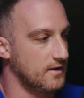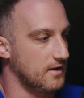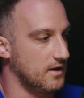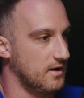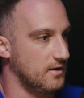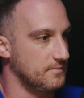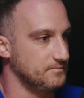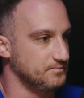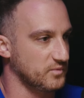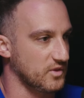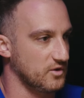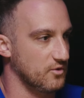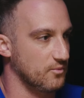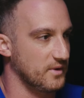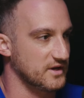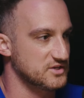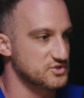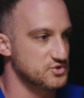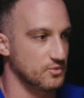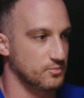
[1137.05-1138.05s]
Um,
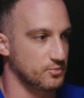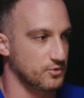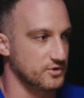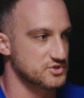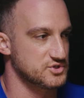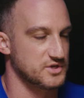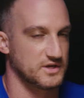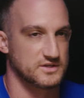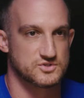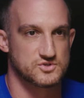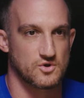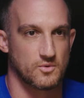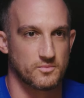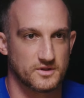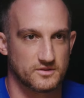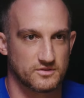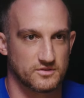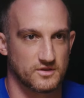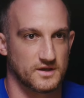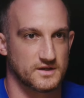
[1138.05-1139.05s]
makes you appreciate so many
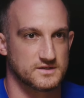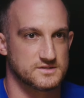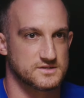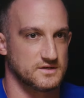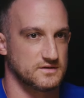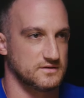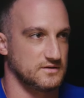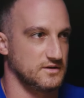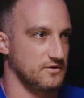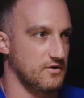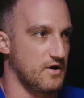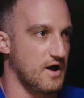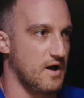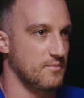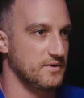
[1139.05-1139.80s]
things, and you know how